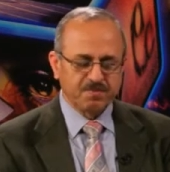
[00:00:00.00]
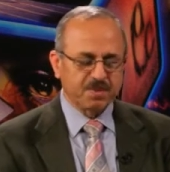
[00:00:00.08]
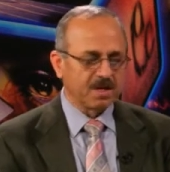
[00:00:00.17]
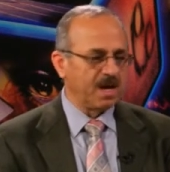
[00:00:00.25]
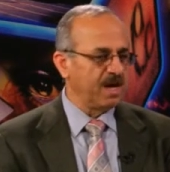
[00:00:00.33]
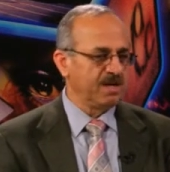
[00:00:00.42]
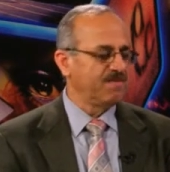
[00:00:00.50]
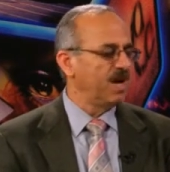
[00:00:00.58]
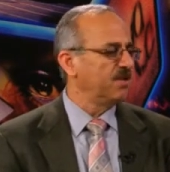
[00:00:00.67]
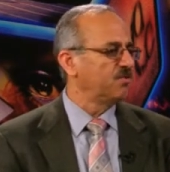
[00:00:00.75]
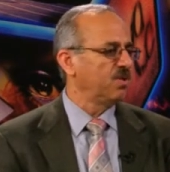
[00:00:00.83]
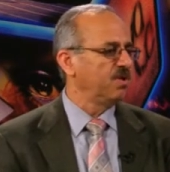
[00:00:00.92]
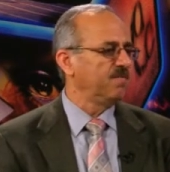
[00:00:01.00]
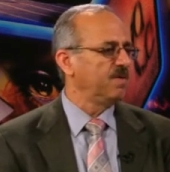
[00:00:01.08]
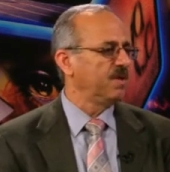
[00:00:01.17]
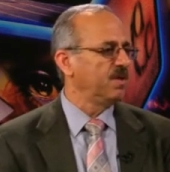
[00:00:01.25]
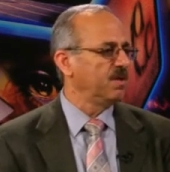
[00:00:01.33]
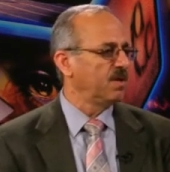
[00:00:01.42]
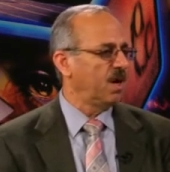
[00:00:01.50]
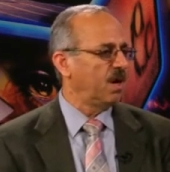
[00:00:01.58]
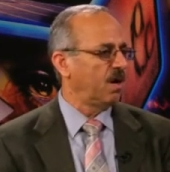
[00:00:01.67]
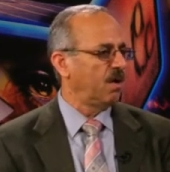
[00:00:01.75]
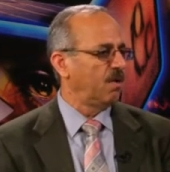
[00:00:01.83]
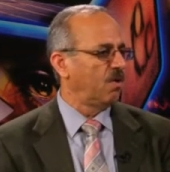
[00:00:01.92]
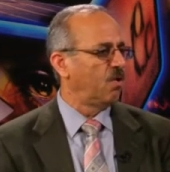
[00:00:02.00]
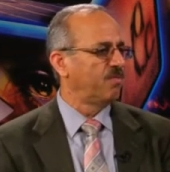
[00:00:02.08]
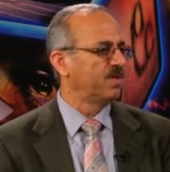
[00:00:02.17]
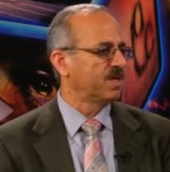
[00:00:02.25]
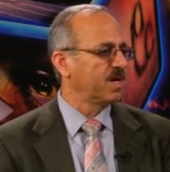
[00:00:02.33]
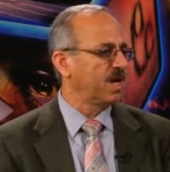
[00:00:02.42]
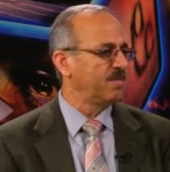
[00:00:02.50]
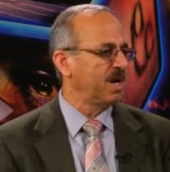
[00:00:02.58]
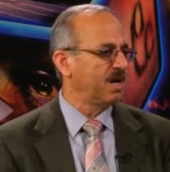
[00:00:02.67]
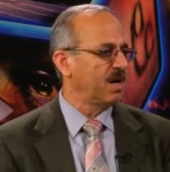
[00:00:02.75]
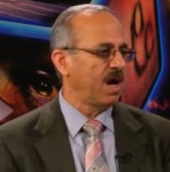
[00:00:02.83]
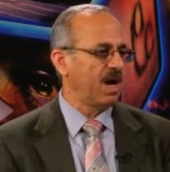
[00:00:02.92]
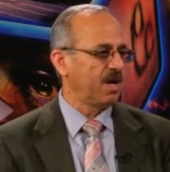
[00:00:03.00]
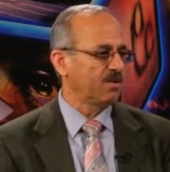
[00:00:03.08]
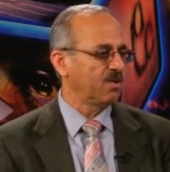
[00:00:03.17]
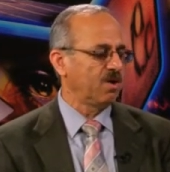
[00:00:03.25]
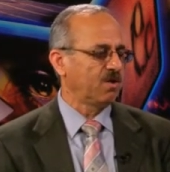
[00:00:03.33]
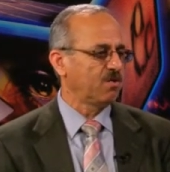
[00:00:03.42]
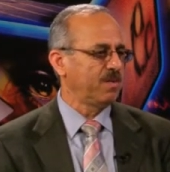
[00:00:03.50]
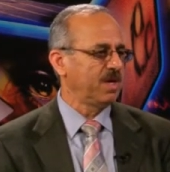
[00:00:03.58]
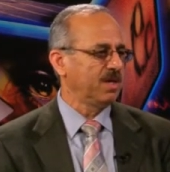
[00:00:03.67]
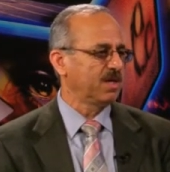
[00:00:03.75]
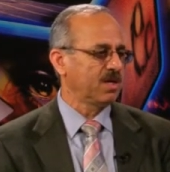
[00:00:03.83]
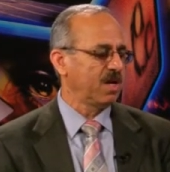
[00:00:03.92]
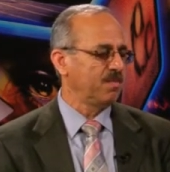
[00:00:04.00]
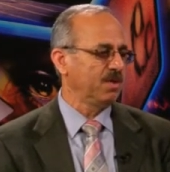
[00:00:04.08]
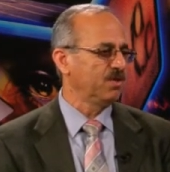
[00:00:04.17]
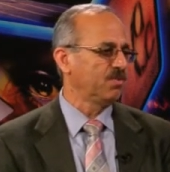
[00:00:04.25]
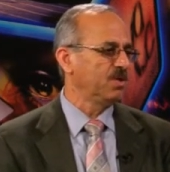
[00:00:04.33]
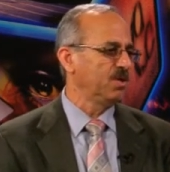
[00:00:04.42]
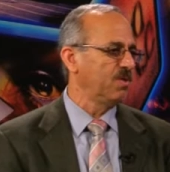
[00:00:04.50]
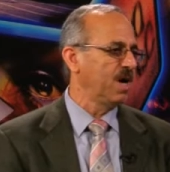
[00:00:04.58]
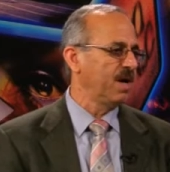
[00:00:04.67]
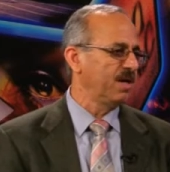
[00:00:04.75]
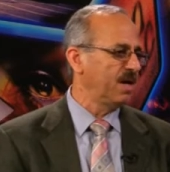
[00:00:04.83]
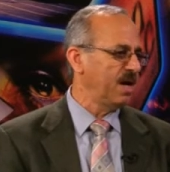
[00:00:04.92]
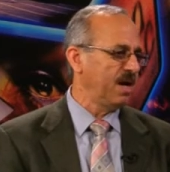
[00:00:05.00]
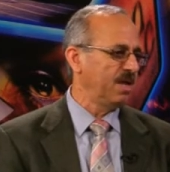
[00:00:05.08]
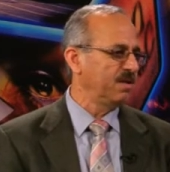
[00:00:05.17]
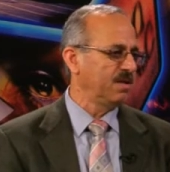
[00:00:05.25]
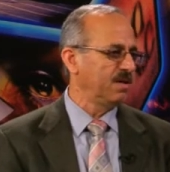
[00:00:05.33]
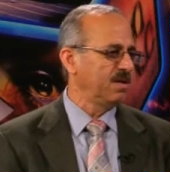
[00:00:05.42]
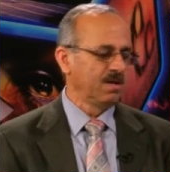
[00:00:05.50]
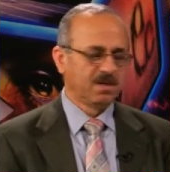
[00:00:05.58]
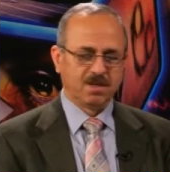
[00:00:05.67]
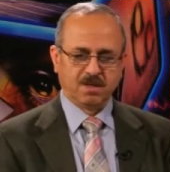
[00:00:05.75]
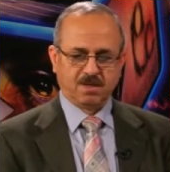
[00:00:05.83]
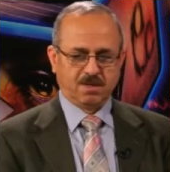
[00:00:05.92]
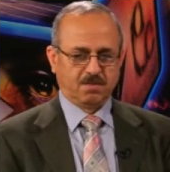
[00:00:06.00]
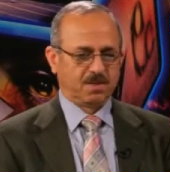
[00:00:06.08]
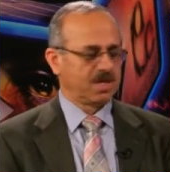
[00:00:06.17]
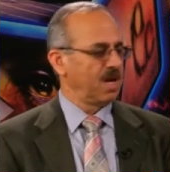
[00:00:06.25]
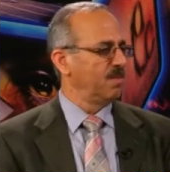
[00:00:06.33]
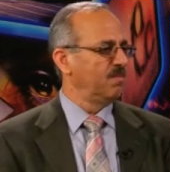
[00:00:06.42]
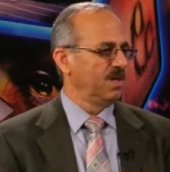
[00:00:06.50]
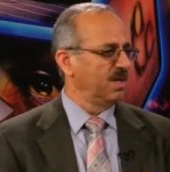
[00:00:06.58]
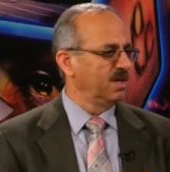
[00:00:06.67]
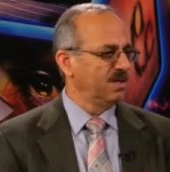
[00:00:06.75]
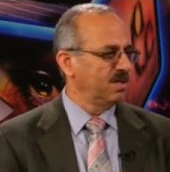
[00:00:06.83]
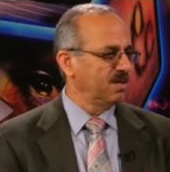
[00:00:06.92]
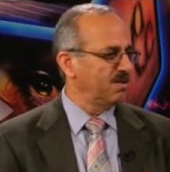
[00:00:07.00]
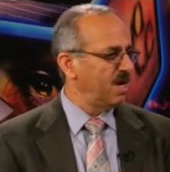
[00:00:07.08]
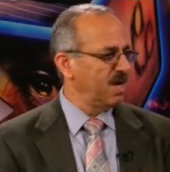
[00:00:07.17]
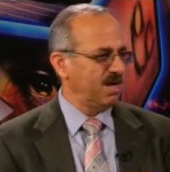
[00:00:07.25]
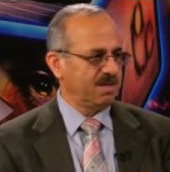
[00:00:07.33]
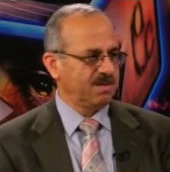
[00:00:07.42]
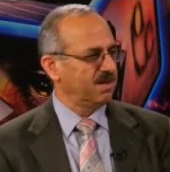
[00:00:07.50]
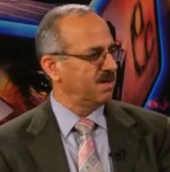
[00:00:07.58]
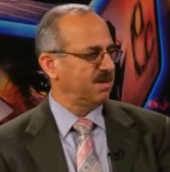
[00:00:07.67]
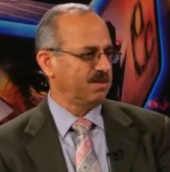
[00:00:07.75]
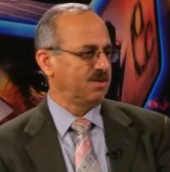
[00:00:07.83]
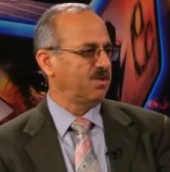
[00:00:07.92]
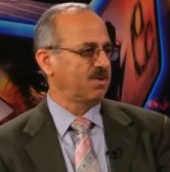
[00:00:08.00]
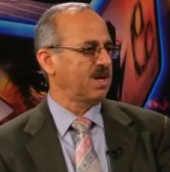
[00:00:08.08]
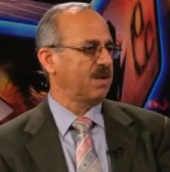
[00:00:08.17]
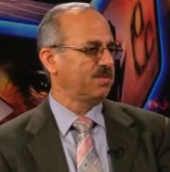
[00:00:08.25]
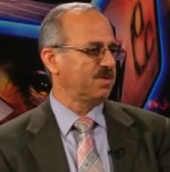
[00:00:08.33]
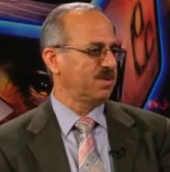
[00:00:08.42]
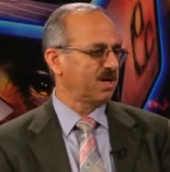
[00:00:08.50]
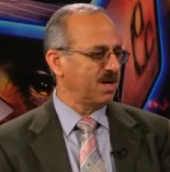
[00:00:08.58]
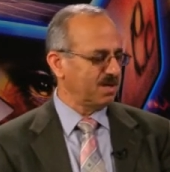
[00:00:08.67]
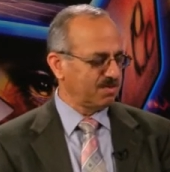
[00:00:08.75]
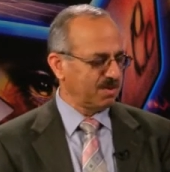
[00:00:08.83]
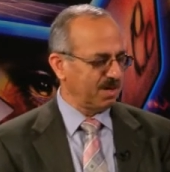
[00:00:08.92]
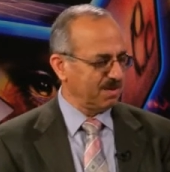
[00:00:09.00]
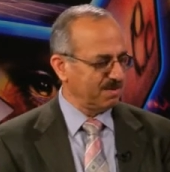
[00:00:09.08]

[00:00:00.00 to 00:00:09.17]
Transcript: and eventually we overcame, and Ayatollah Khomeini came into Iran and became leader and captured the country.